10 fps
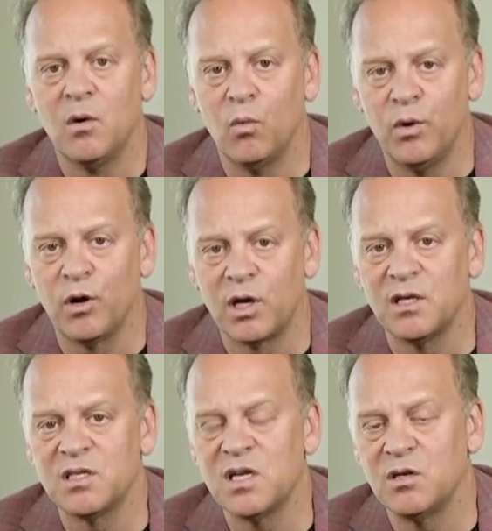We're
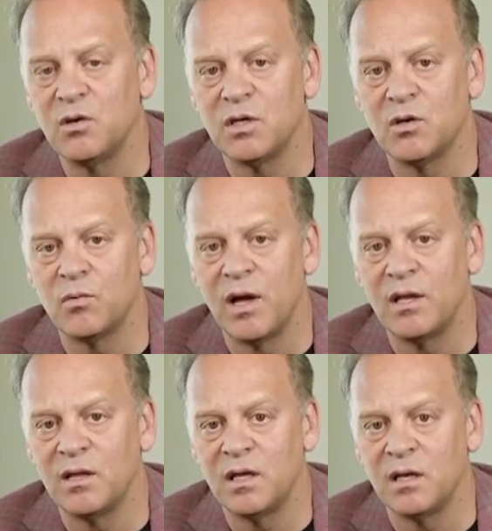continuing to
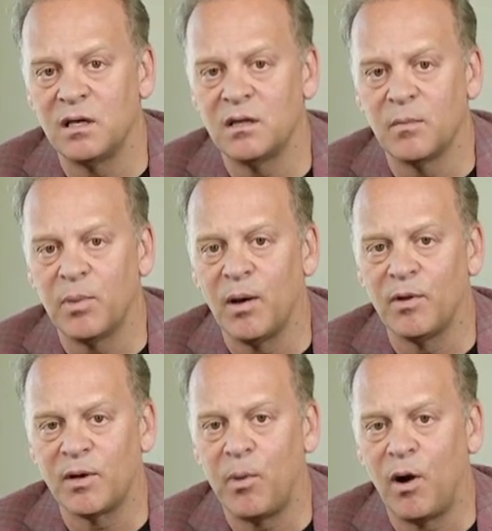run the
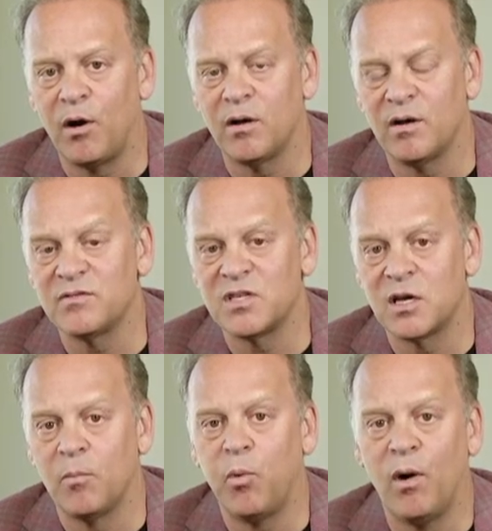public part of
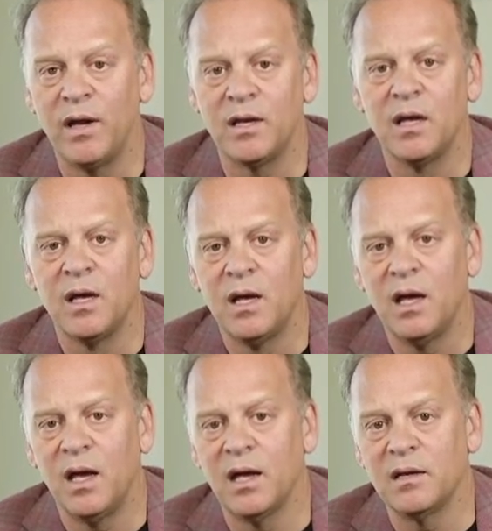Singlepoint,
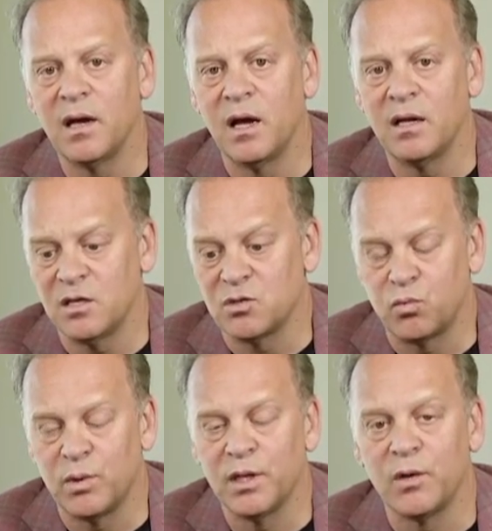and it's
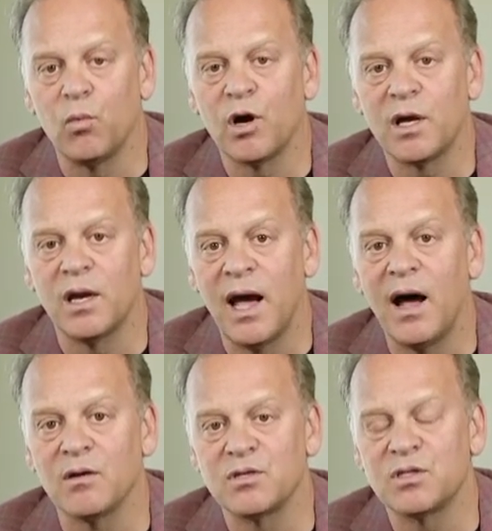really working out.